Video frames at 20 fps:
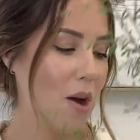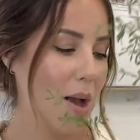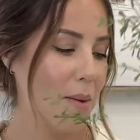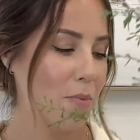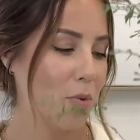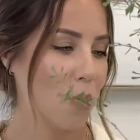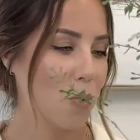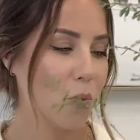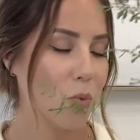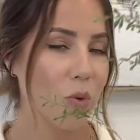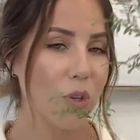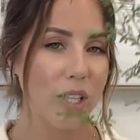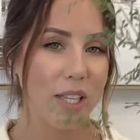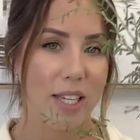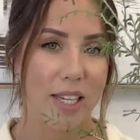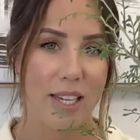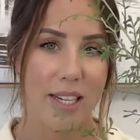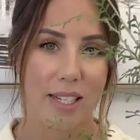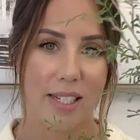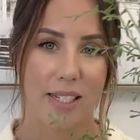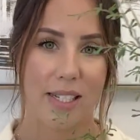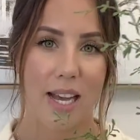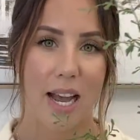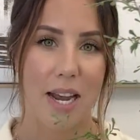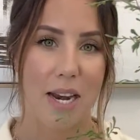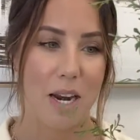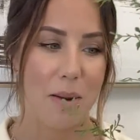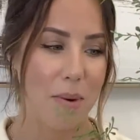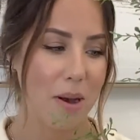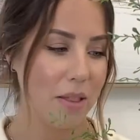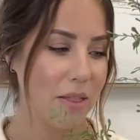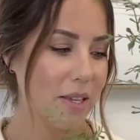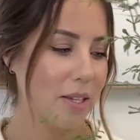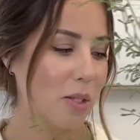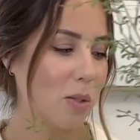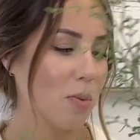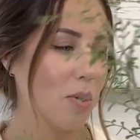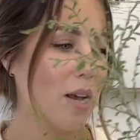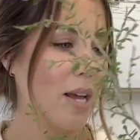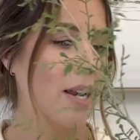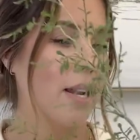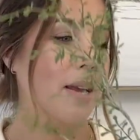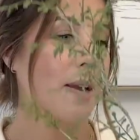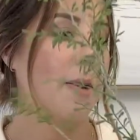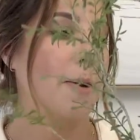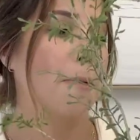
I'm really excited about this one.